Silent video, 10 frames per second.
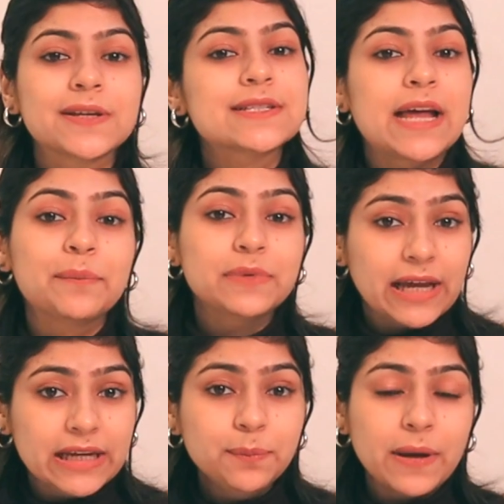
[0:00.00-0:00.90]
the stamp
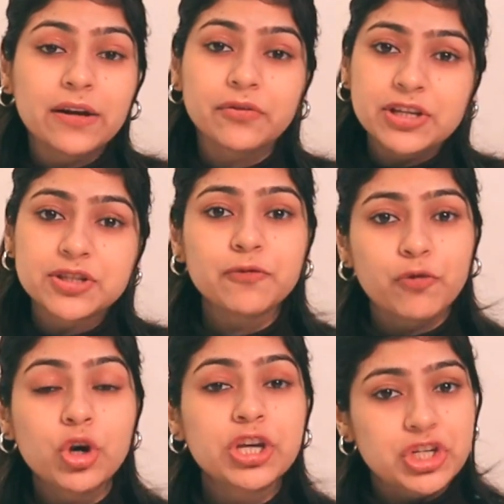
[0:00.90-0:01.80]
type and reason
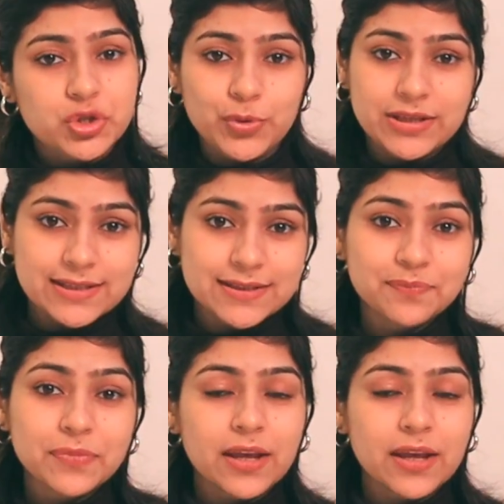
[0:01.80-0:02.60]
for issuance.